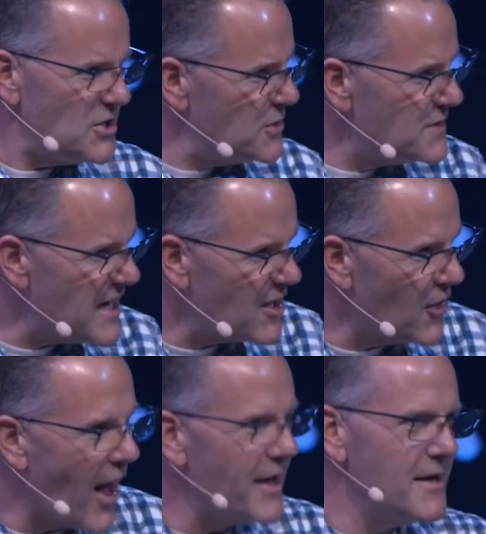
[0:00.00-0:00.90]
Did you see
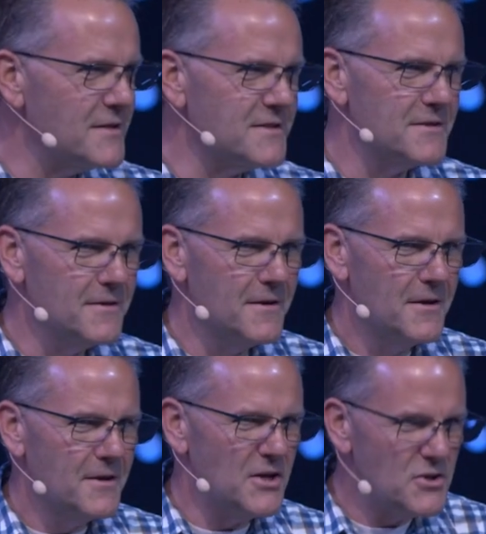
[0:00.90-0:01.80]
Claudius?
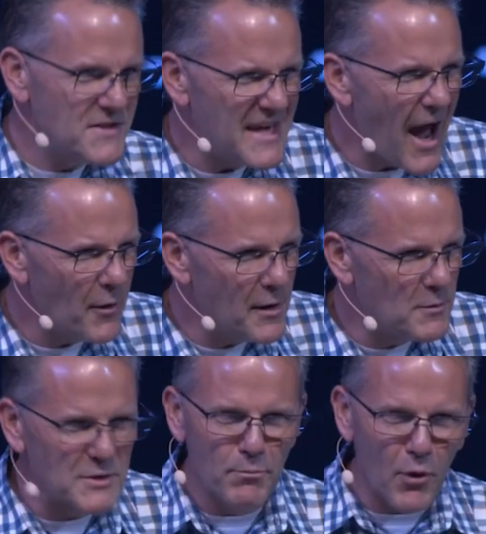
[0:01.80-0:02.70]
Did you see how
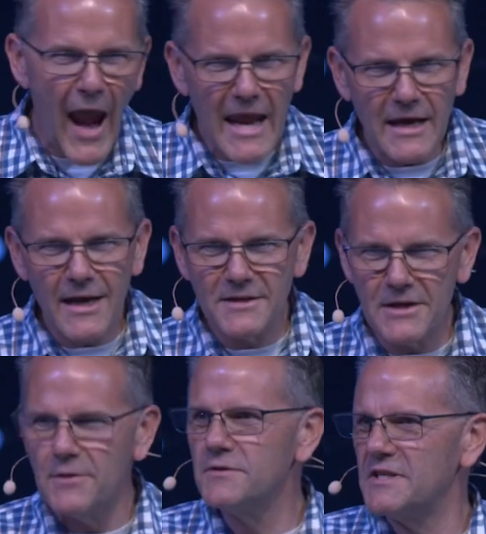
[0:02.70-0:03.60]
he was bragging
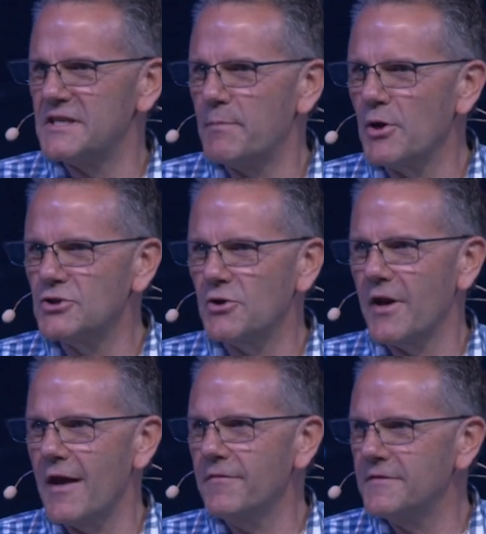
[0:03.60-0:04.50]
as he used his
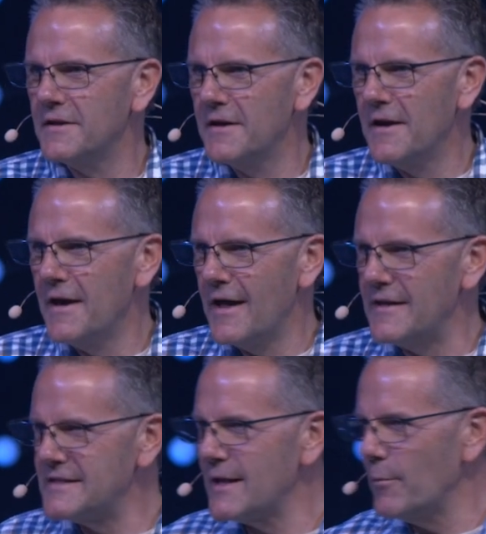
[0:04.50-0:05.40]
spiritual gift?
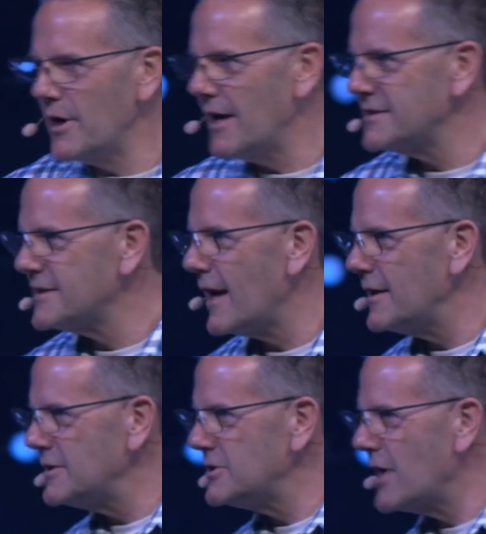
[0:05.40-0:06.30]
And then someone else t-
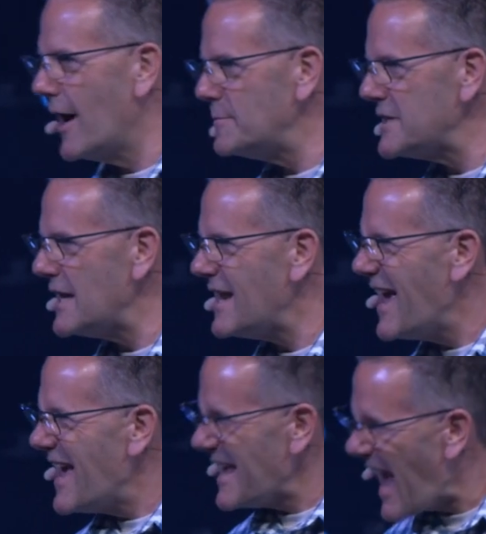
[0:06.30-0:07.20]
chimes in,
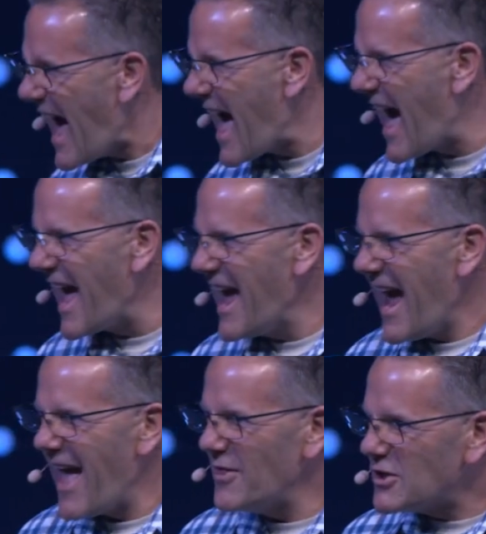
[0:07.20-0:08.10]
yeah,
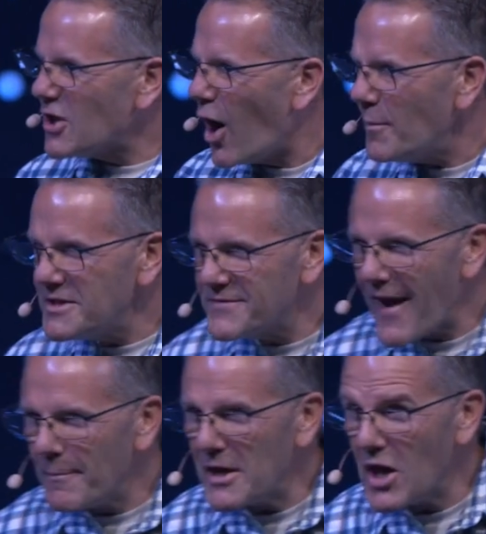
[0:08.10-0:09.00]
and the Thomas
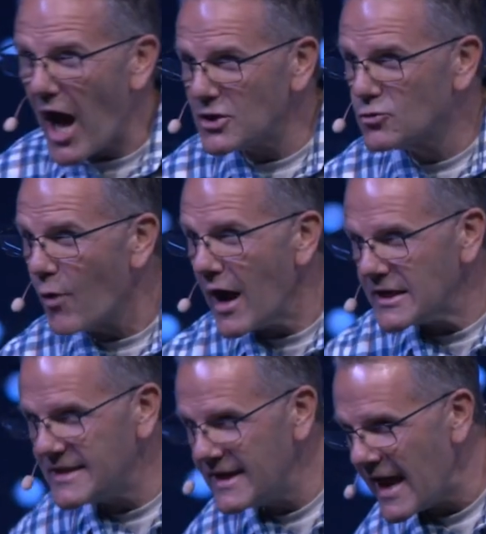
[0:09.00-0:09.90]
family got
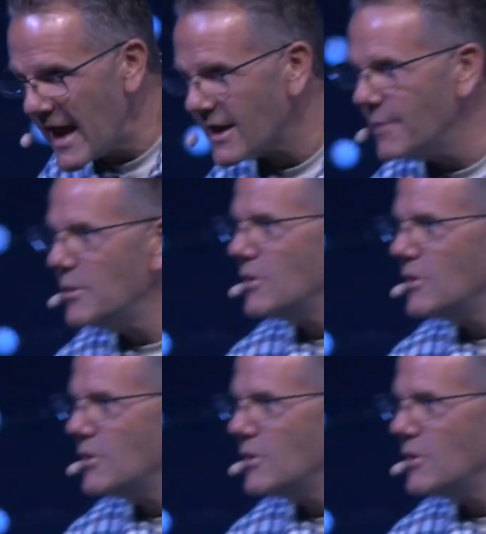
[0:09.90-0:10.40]
drunk today at